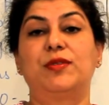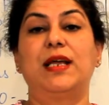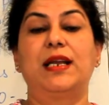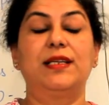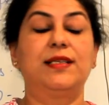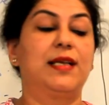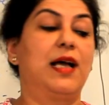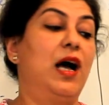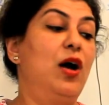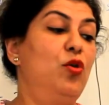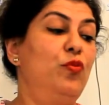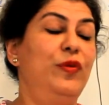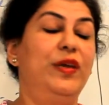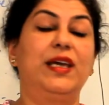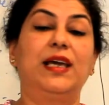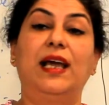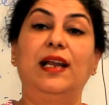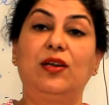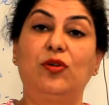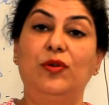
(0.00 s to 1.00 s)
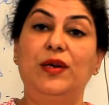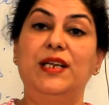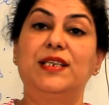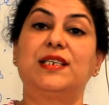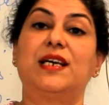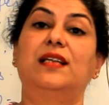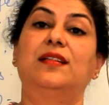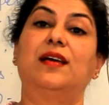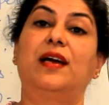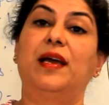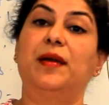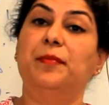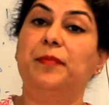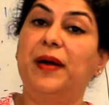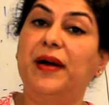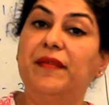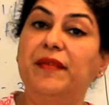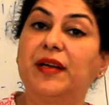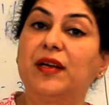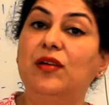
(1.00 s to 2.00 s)
That is how we calculate the
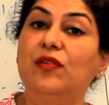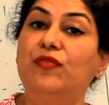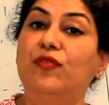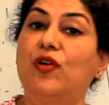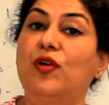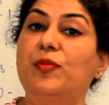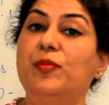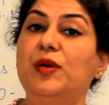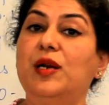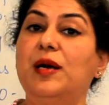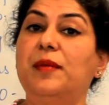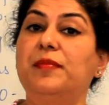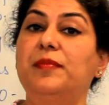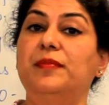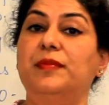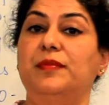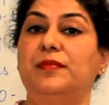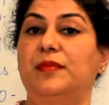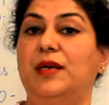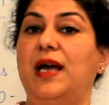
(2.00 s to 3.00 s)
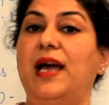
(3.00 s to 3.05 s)
empirical formula